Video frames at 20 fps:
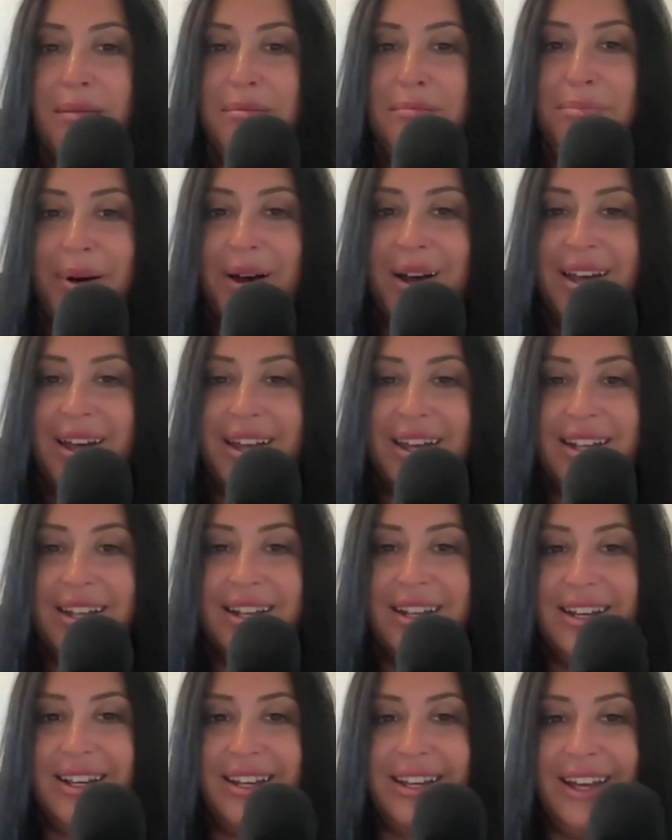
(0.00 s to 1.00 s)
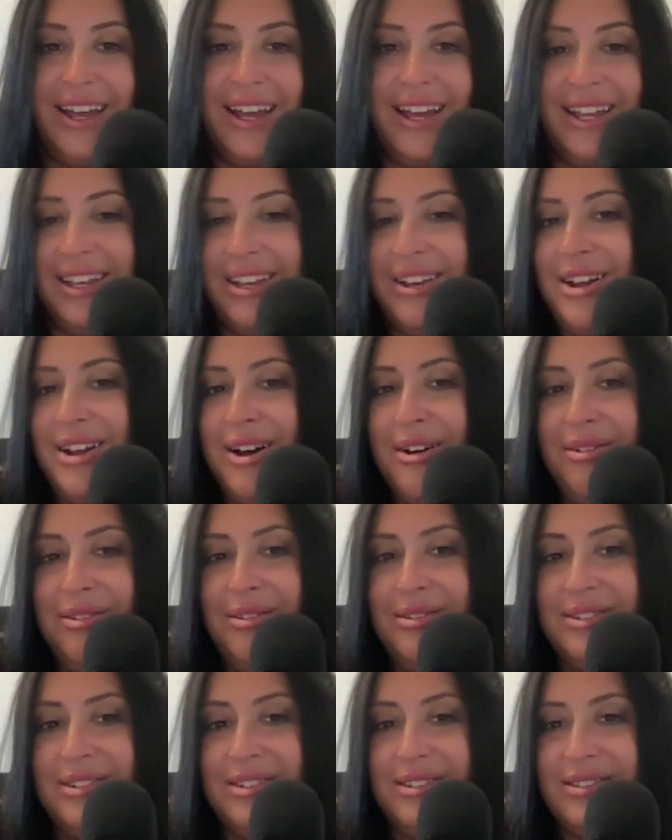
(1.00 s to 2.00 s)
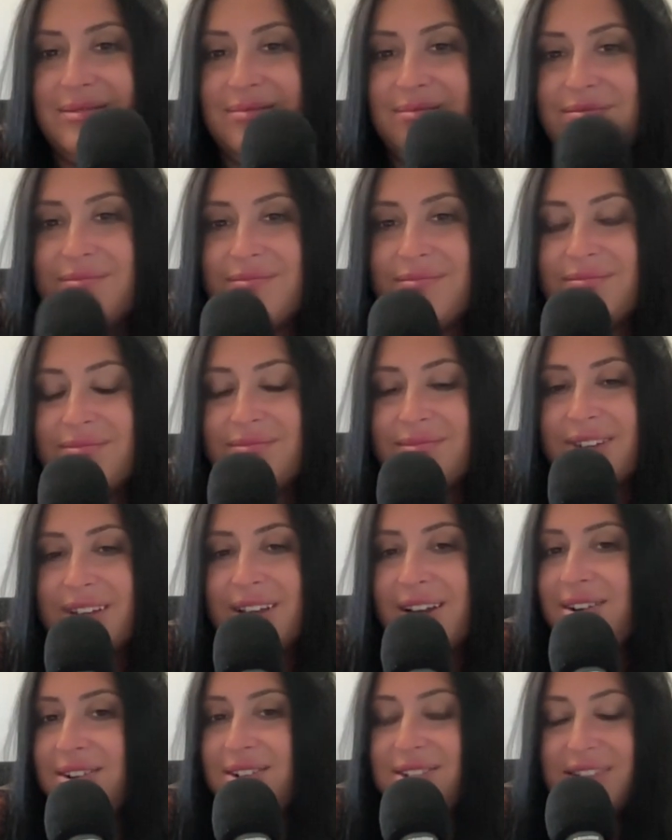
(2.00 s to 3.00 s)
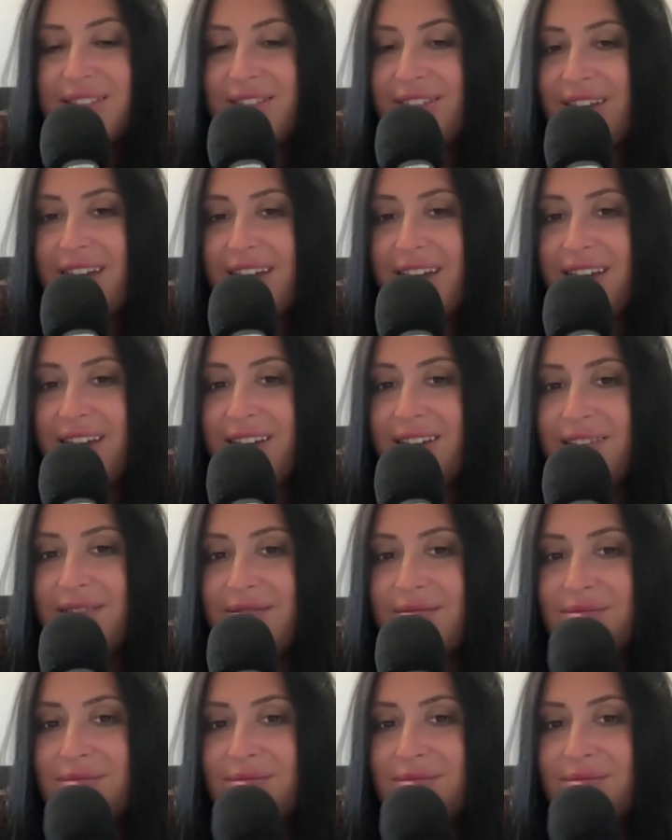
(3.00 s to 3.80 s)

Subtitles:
But, here's the thing.